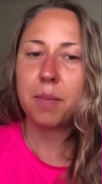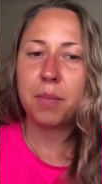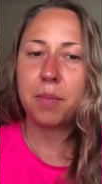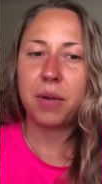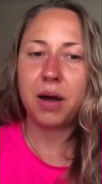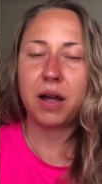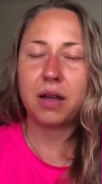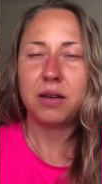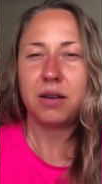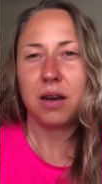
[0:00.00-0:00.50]

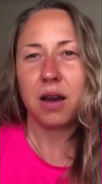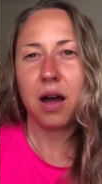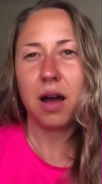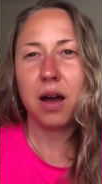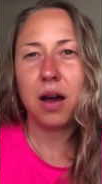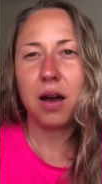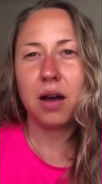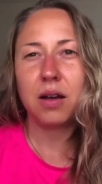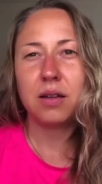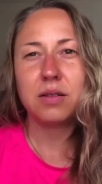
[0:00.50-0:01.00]
but
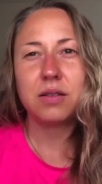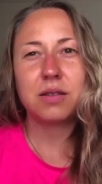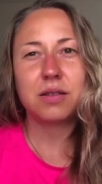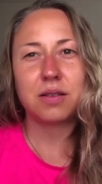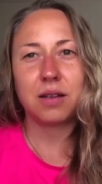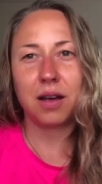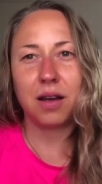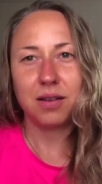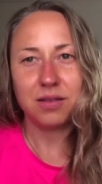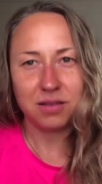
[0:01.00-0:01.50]
not
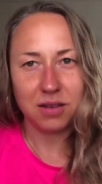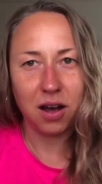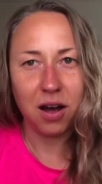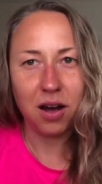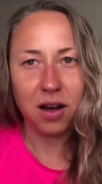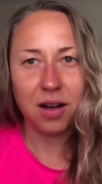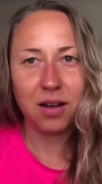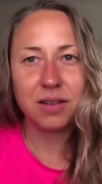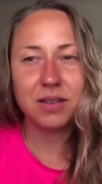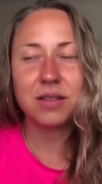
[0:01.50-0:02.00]
a
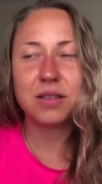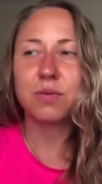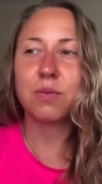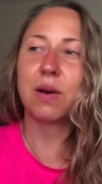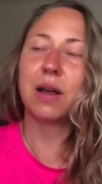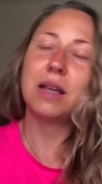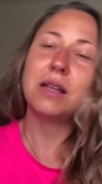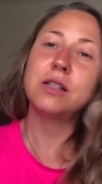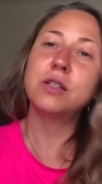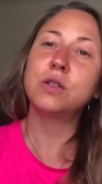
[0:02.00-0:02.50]
tons, right?